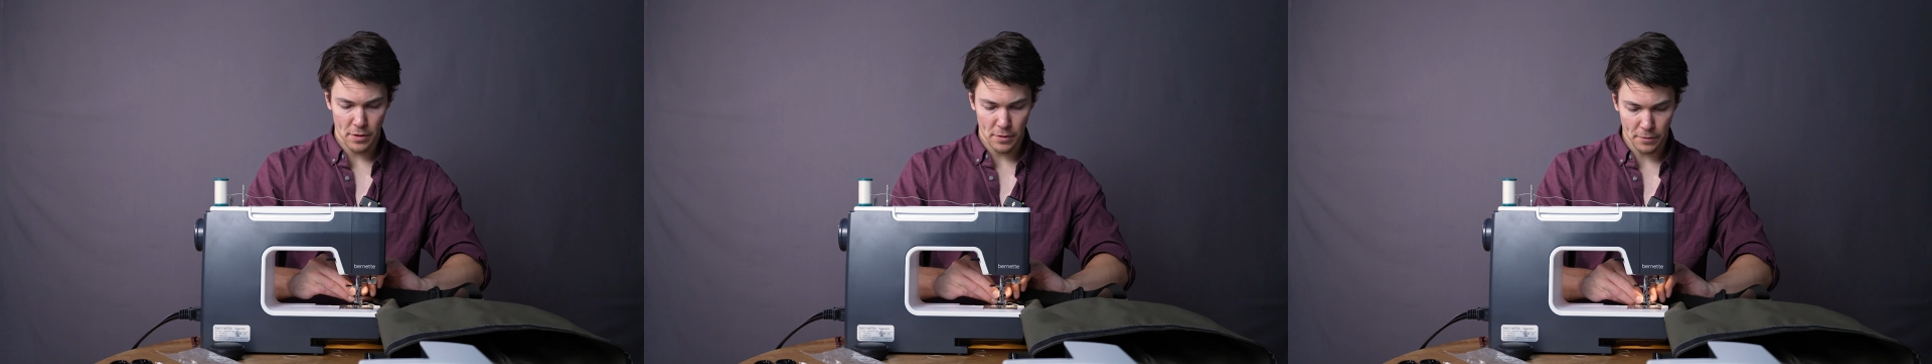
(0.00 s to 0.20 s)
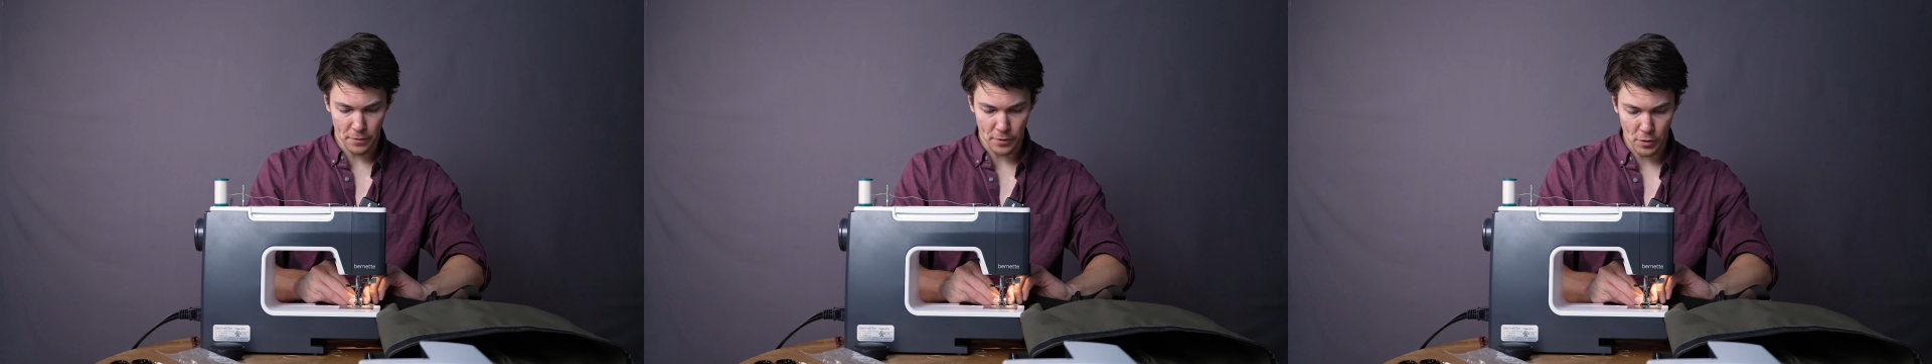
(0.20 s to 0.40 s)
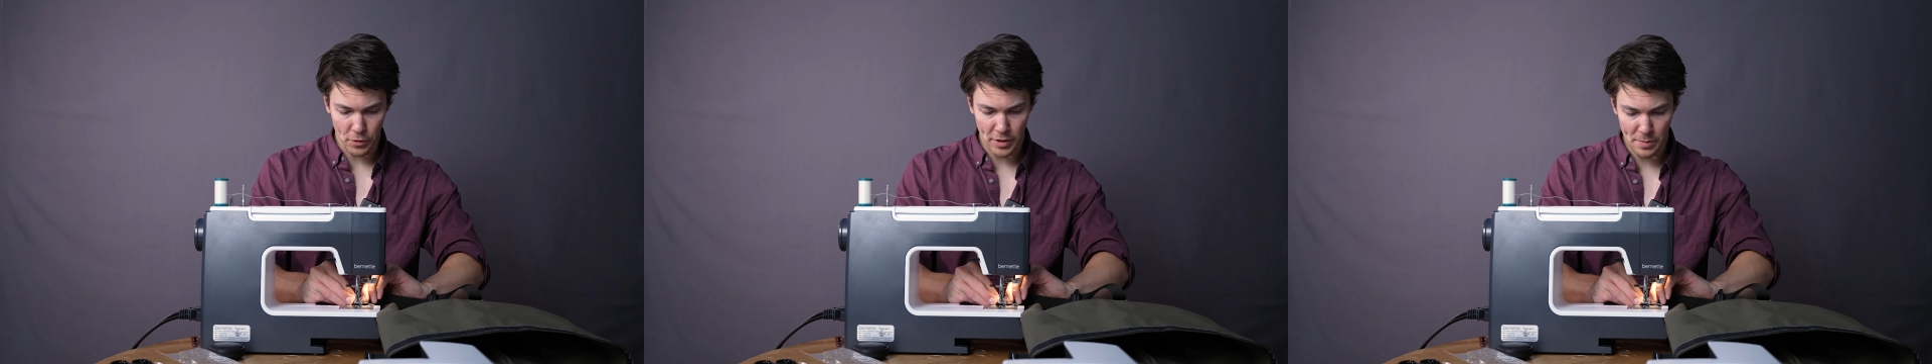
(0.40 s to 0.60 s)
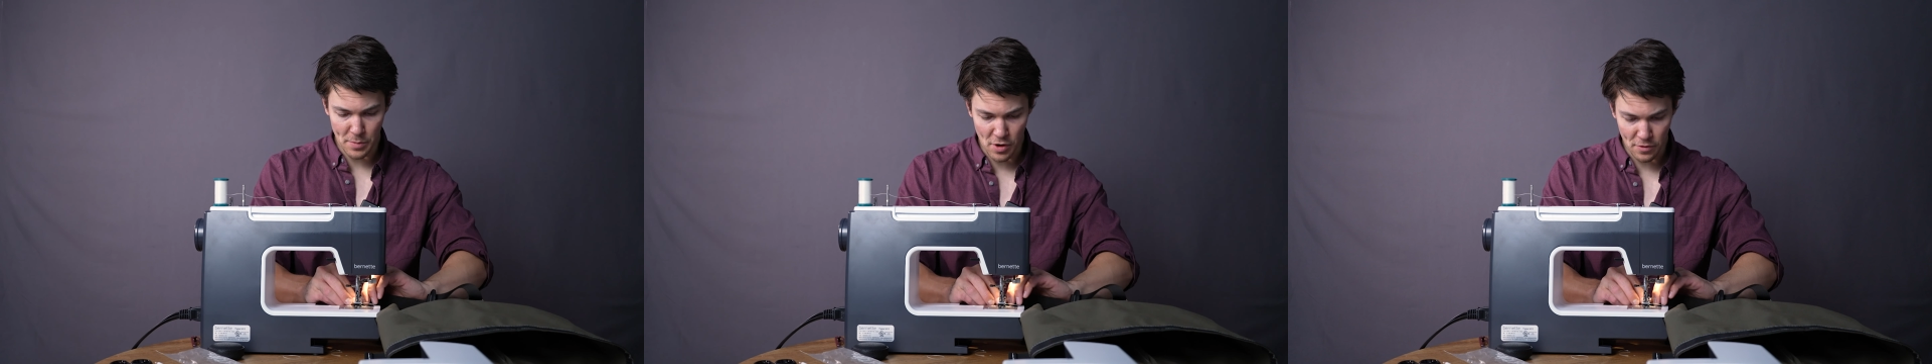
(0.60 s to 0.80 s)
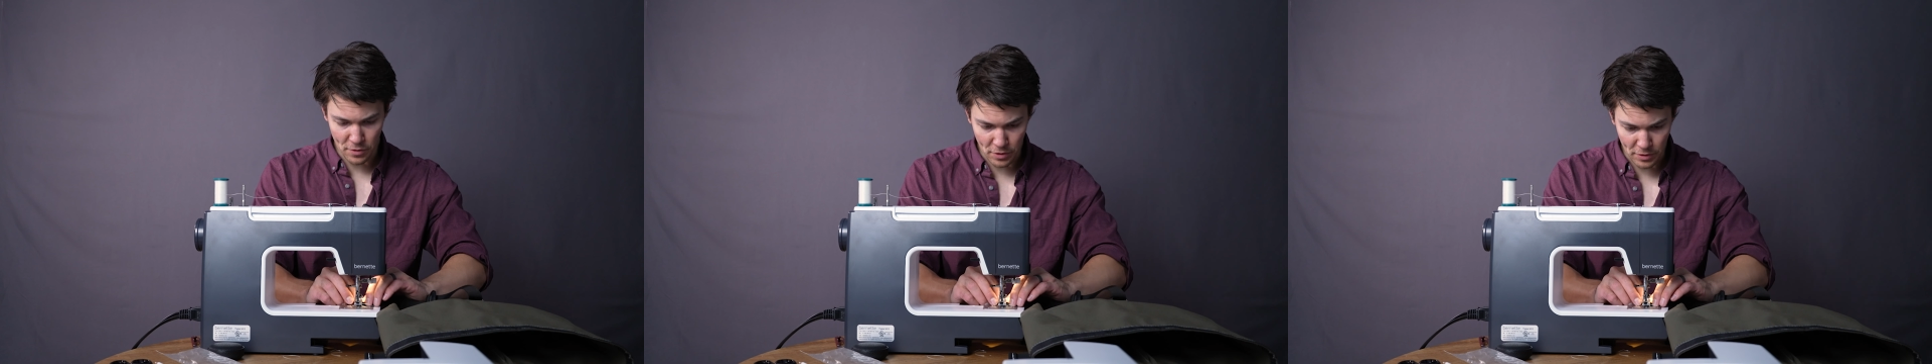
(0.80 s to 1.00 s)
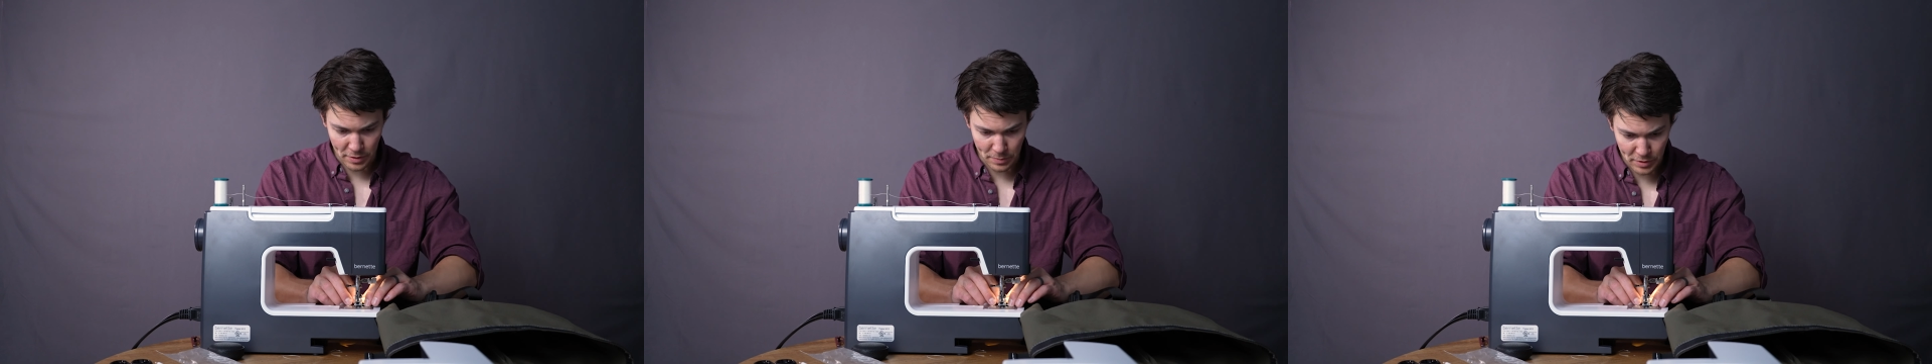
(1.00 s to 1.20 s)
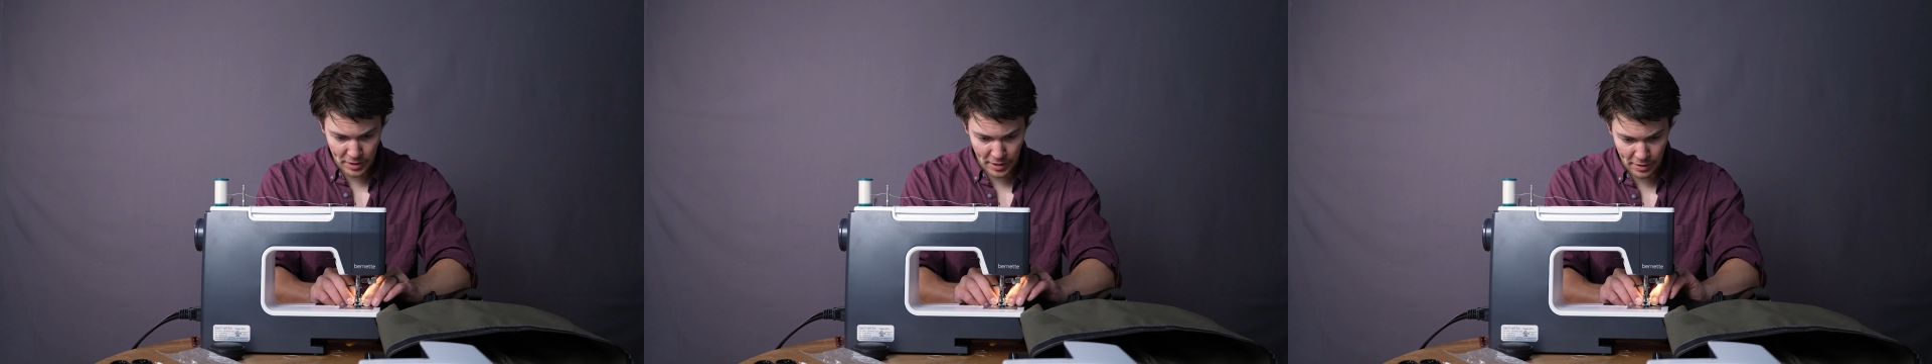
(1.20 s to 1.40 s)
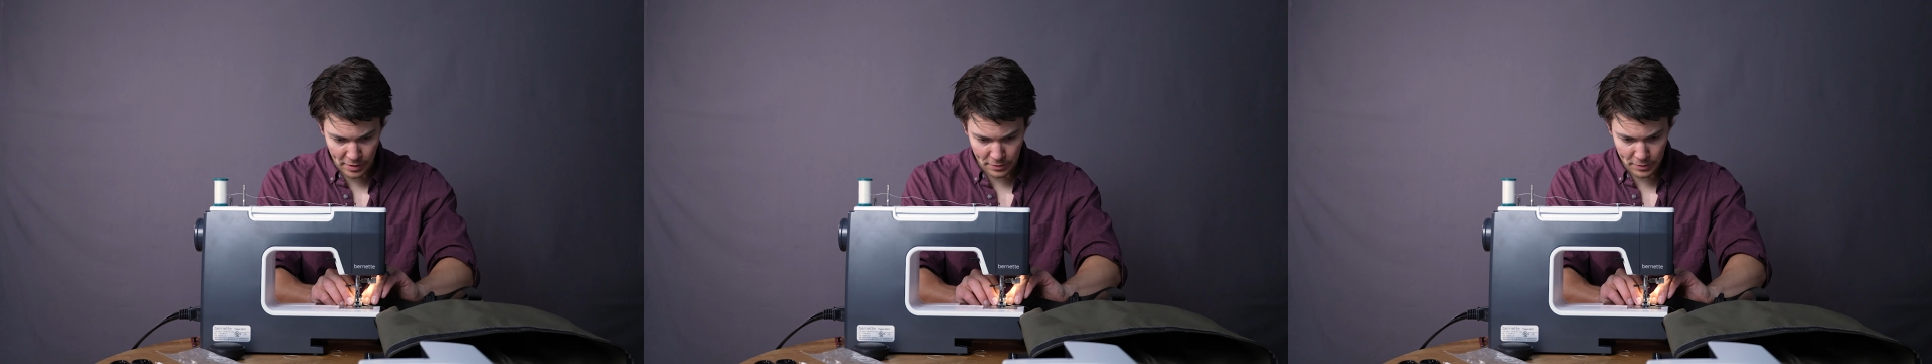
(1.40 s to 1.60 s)
fold them over on
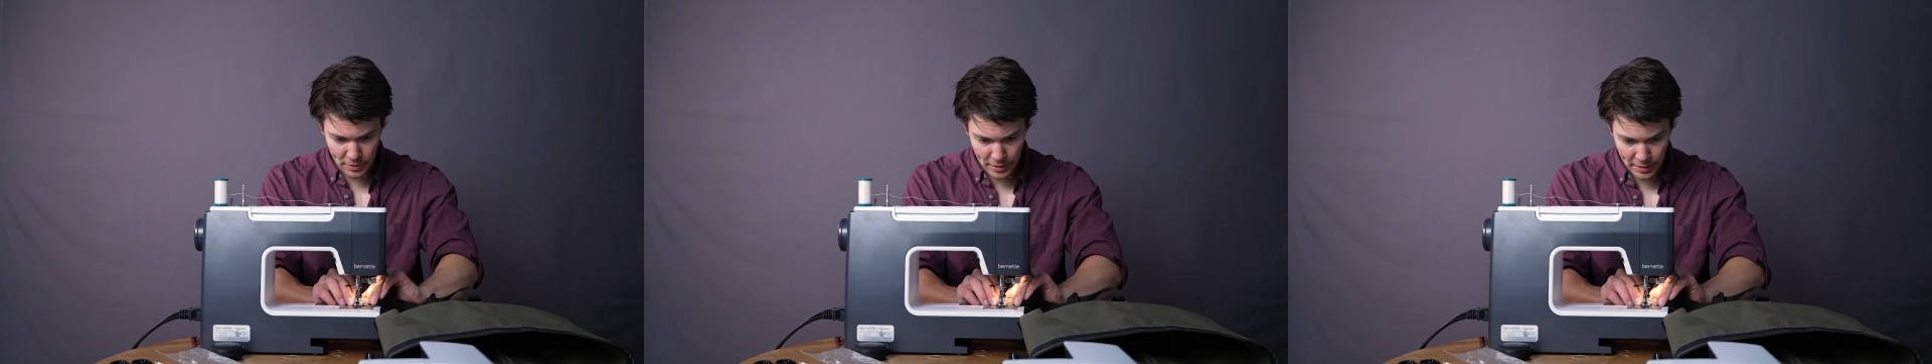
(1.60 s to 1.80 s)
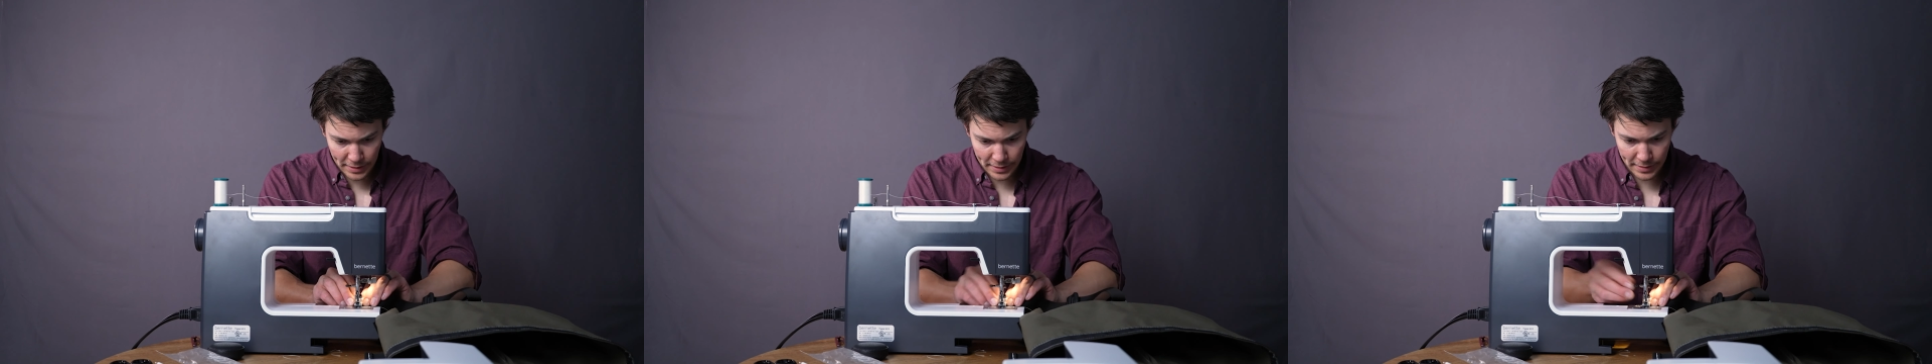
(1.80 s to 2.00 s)
themselves